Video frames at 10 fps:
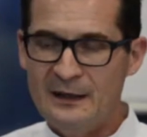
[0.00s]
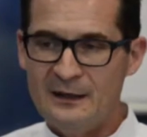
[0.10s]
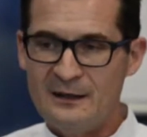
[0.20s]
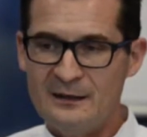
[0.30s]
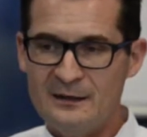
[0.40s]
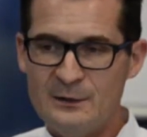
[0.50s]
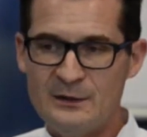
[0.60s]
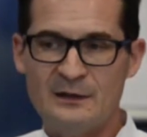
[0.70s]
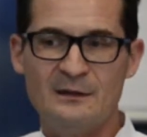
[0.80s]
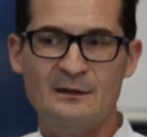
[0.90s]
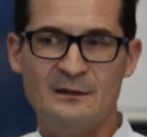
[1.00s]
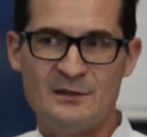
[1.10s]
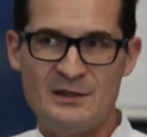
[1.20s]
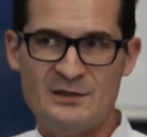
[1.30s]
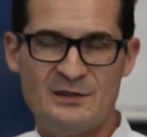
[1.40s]
You can
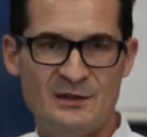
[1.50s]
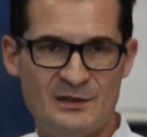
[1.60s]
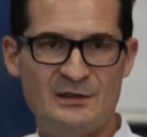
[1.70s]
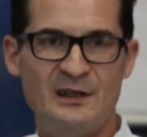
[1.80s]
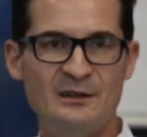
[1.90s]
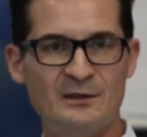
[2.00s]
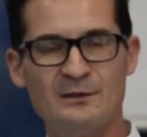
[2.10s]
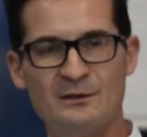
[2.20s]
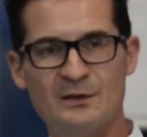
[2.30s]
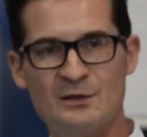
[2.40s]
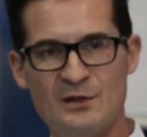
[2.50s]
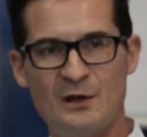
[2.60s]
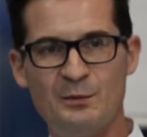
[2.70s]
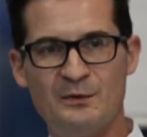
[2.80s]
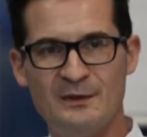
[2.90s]
just start your
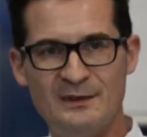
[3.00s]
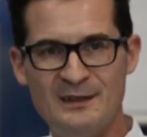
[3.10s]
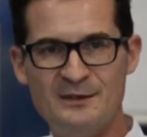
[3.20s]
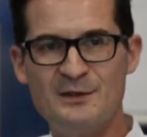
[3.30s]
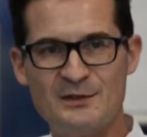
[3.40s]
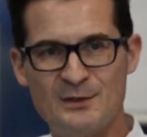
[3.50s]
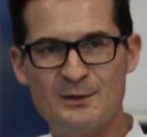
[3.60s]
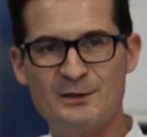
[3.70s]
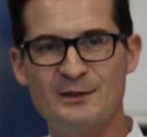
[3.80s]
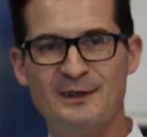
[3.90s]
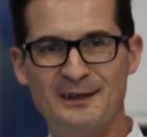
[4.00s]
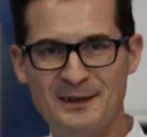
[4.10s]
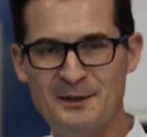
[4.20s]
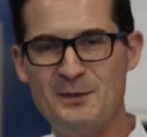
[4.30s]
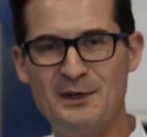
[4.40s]
job, deliver a solution,
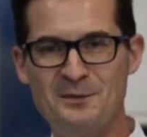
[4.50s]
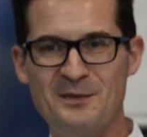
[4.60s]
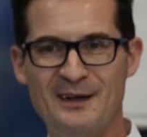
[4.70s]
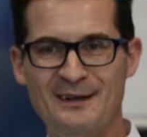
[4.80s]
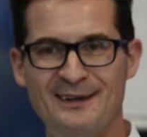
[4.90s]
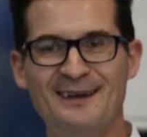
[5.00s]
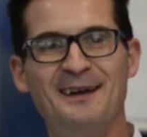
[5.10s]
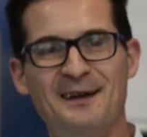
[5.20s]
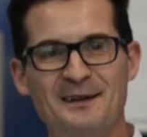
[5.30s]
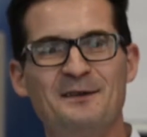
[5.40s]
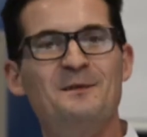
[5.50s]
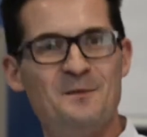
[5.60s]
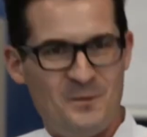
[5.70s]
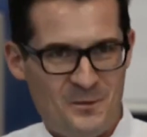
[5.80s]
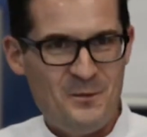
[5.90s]
get money back, and
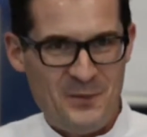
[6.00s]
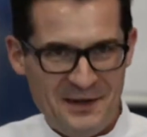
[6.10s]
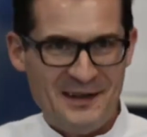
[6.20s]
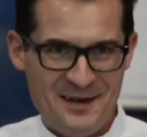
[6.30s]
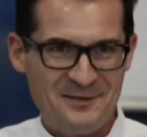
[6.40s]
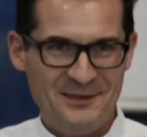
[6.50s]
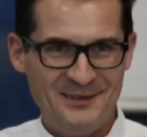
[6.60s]
pay after.